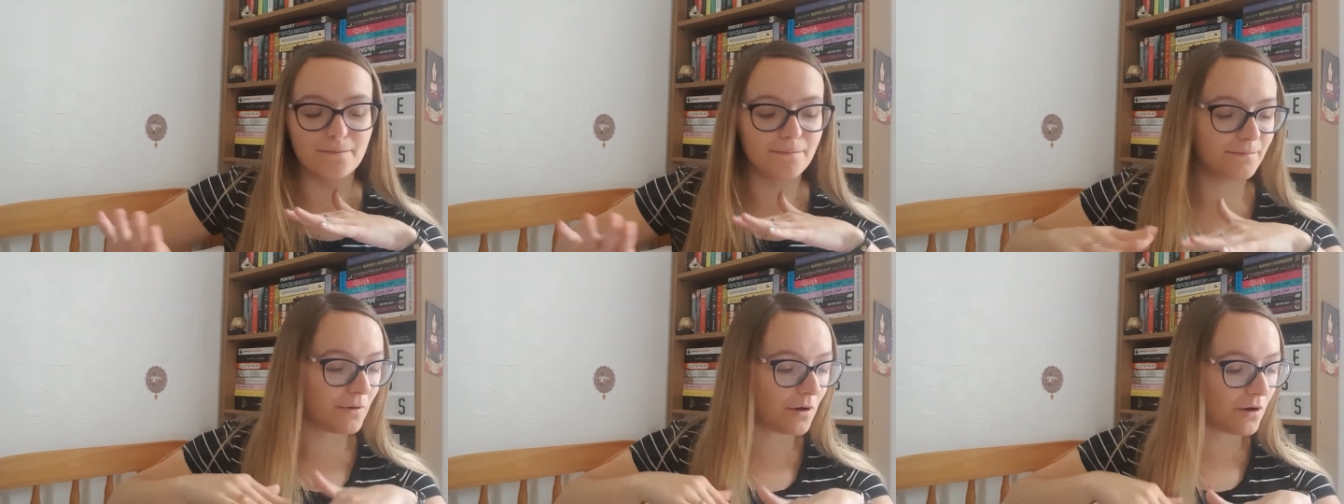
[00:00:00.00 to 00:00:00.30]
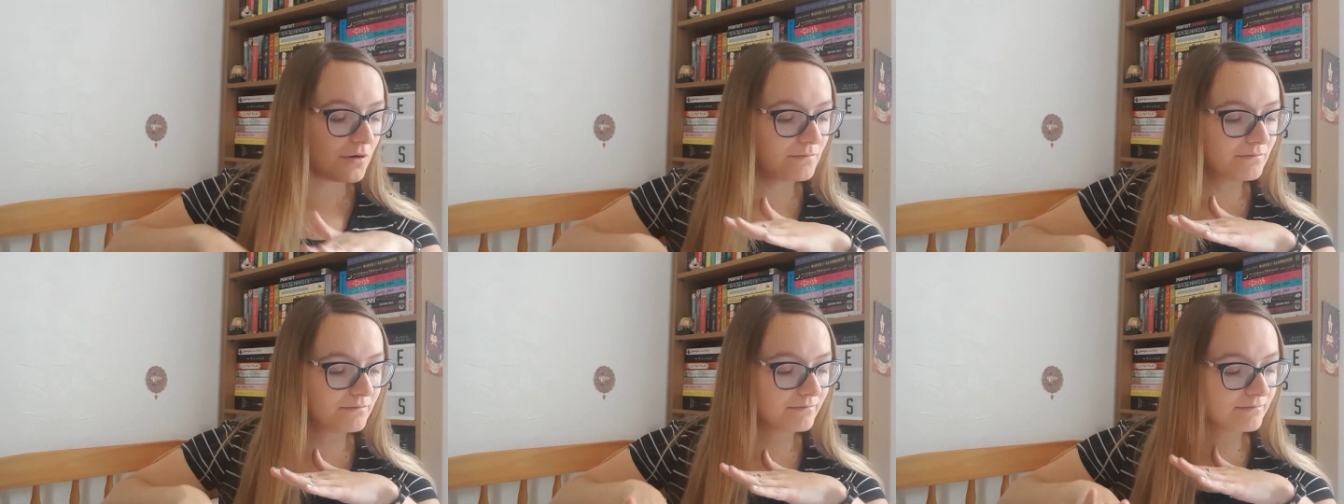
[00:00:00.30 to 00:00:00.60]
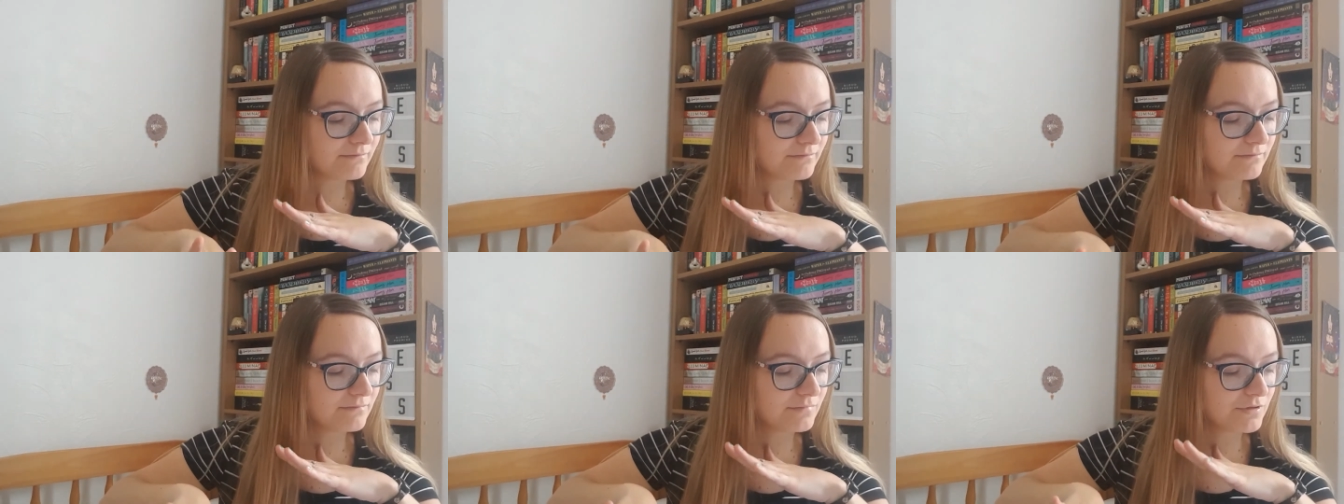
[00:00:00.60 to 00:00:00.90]
bottom
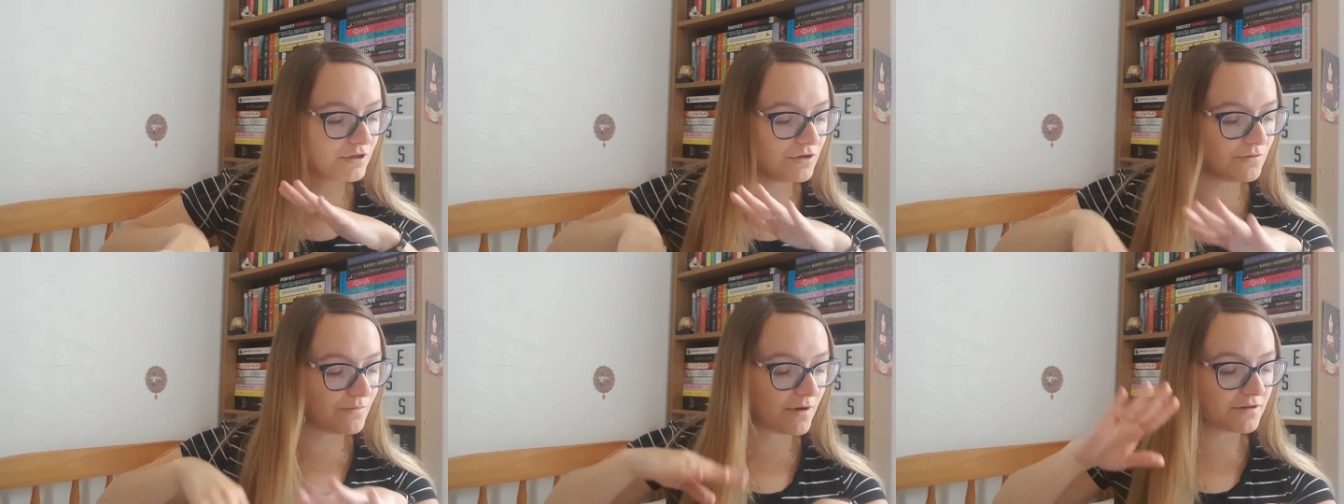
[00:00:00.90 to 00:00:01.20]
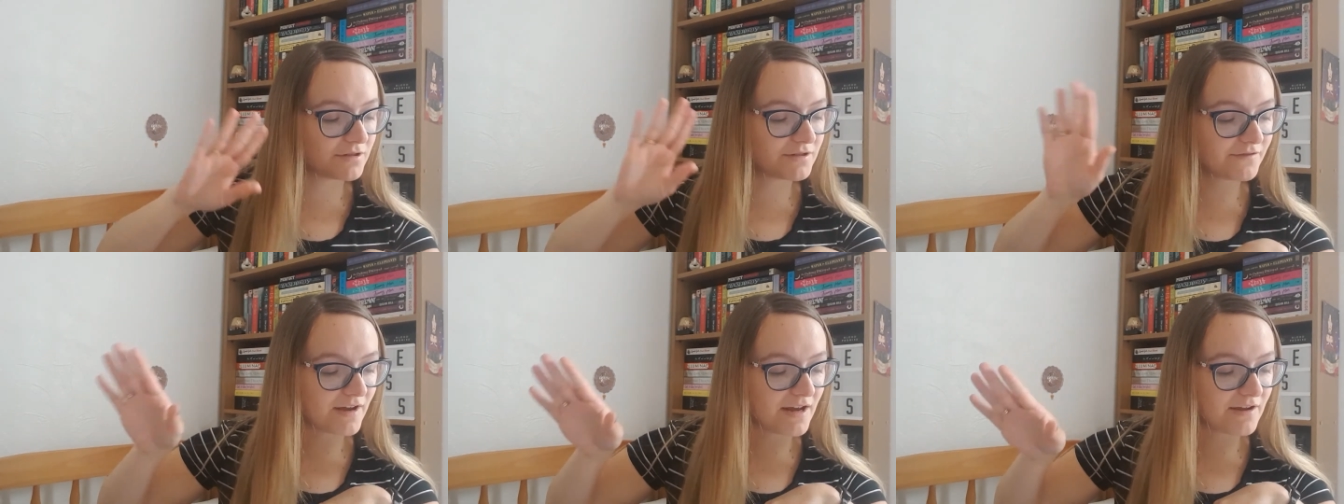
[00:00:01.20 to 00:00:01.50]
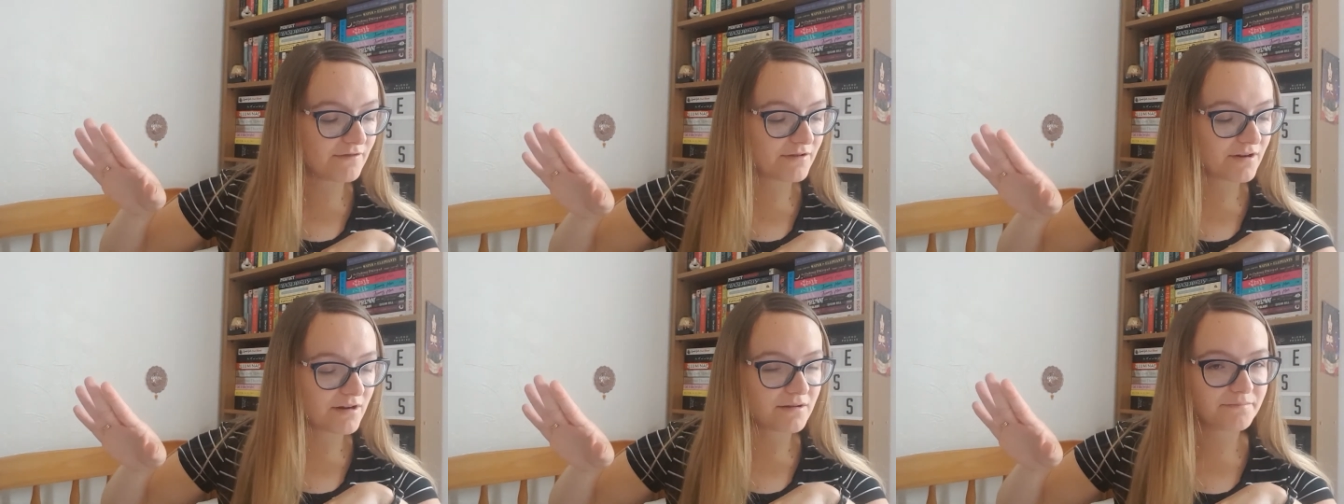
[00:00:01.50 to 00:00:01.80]
to most
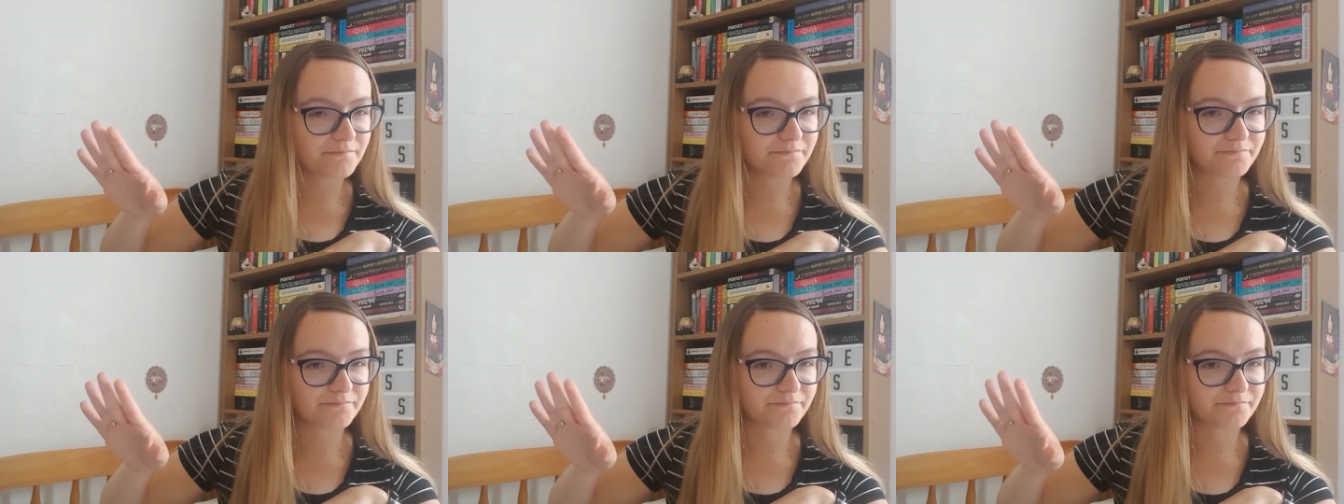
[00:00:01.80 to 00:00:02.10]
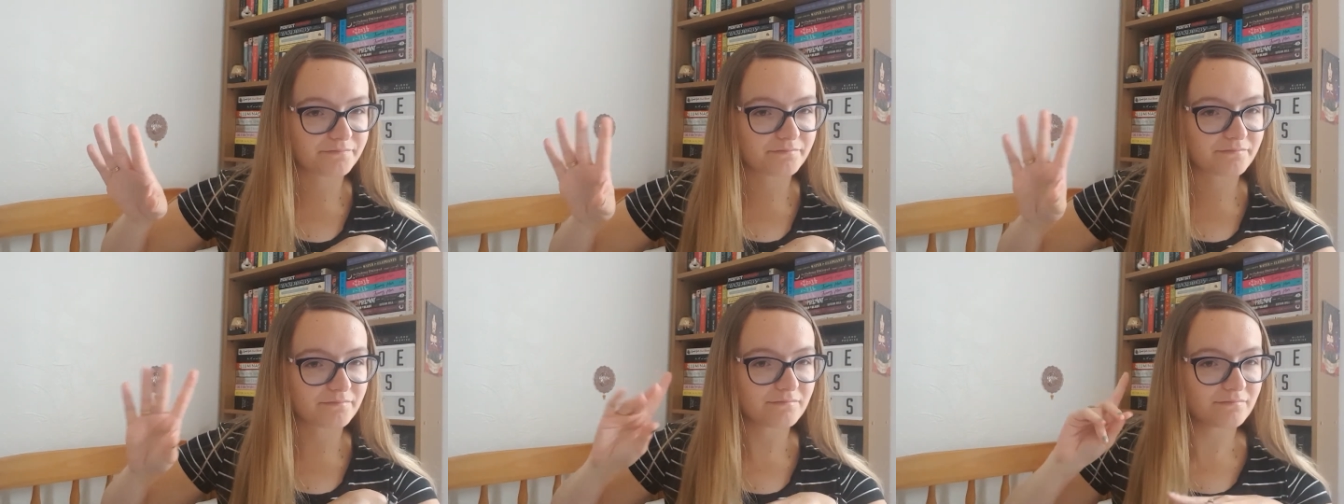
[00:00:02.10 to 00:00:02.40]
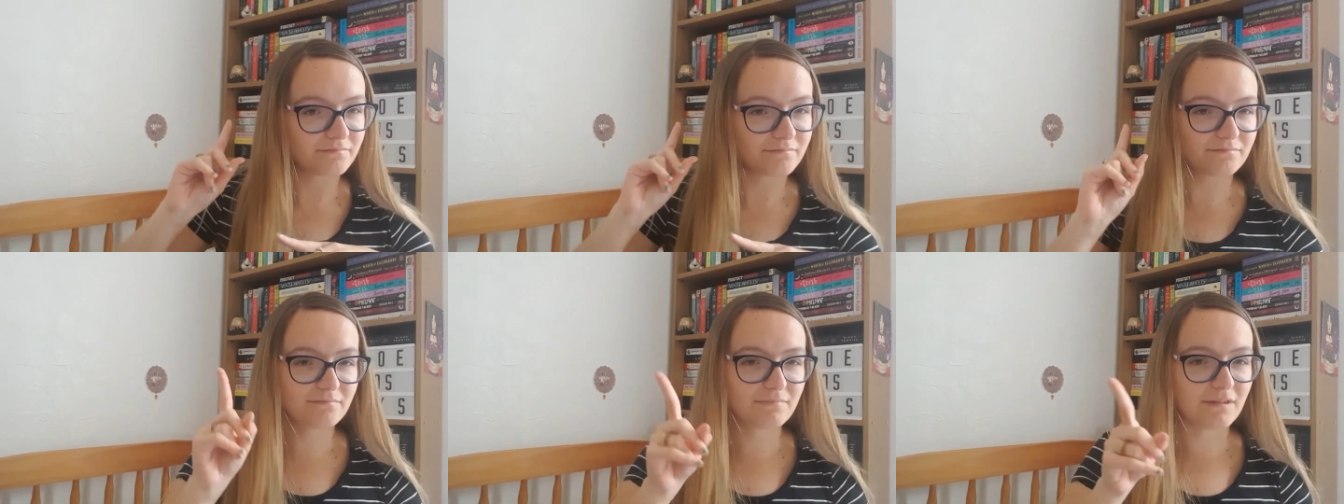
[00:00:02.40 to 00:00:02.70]
favourite?
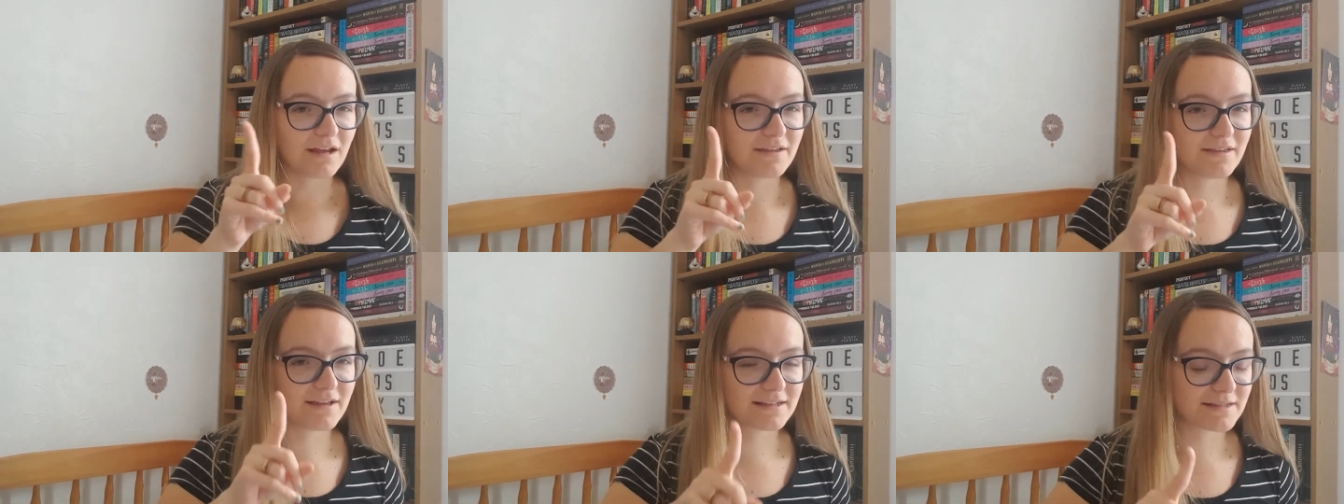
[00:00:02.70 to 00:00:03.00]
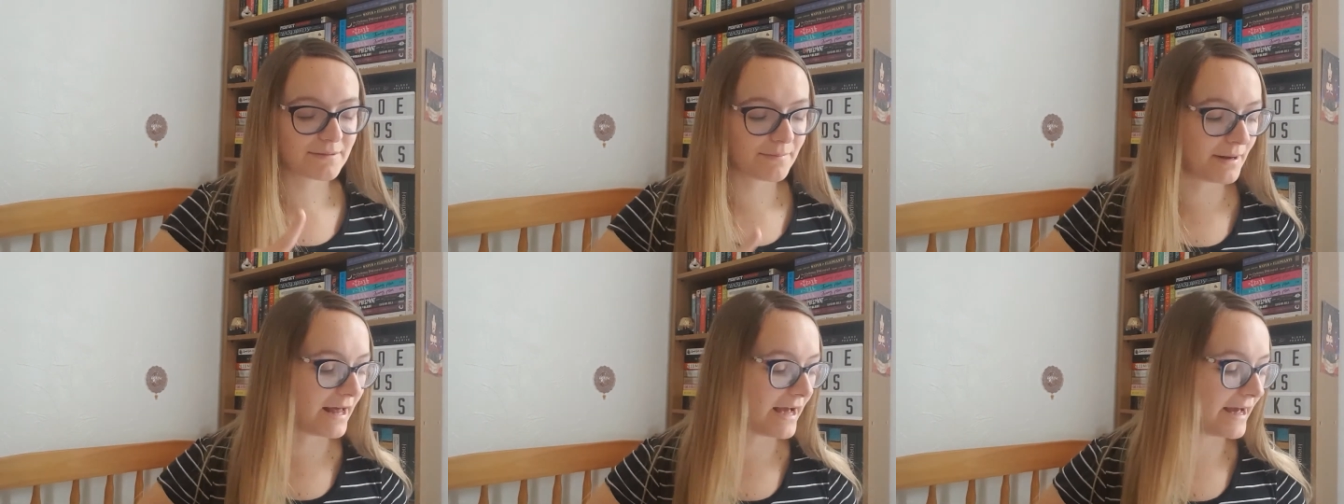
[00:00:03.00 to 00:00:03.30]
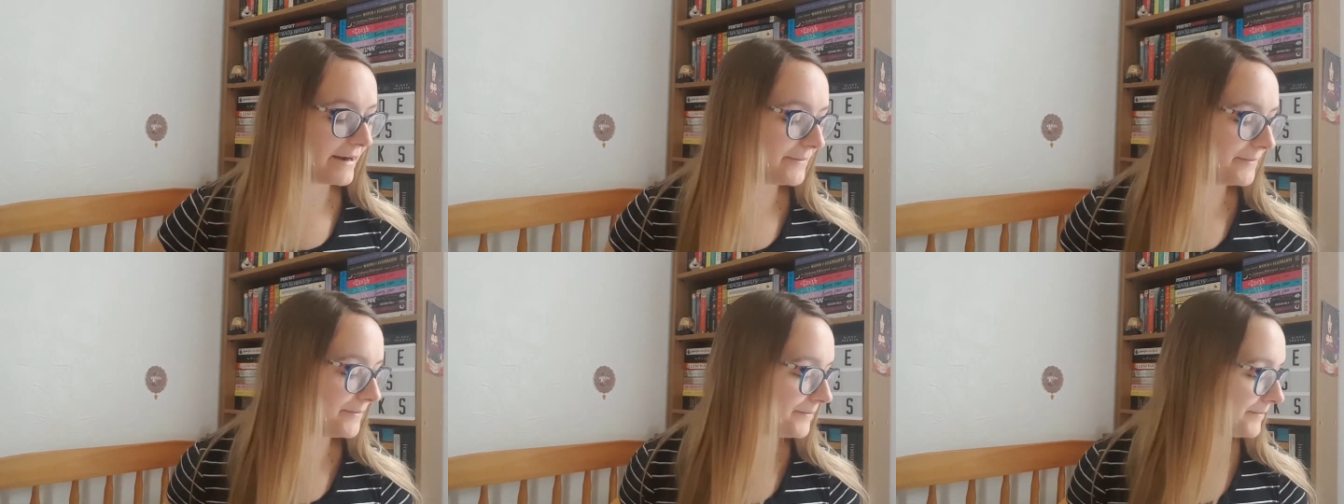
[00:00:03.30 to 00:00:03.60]
That's the
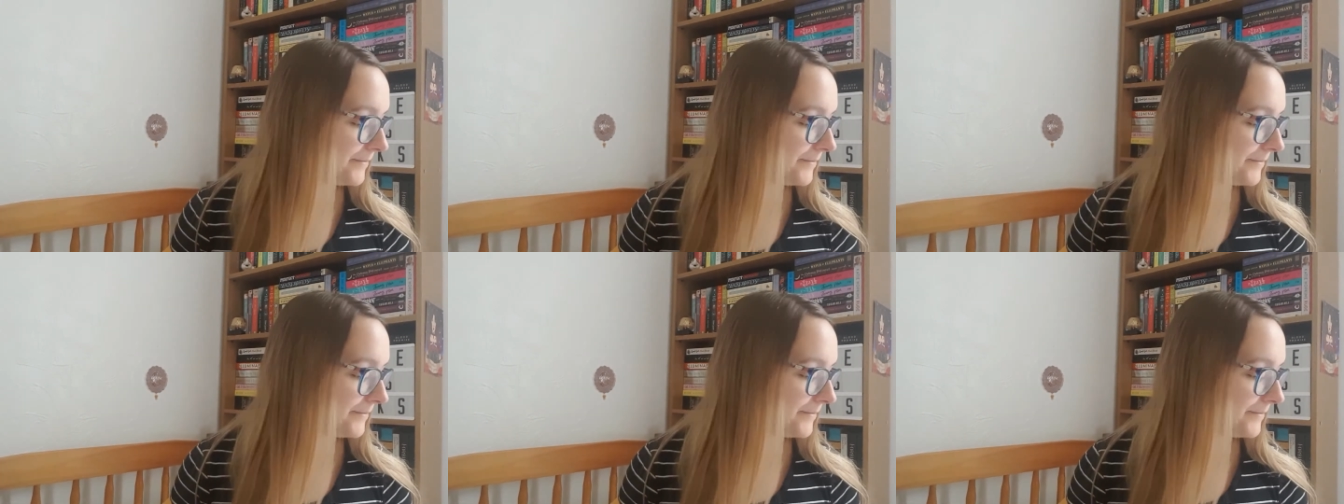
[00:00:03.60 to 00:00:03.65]
plan.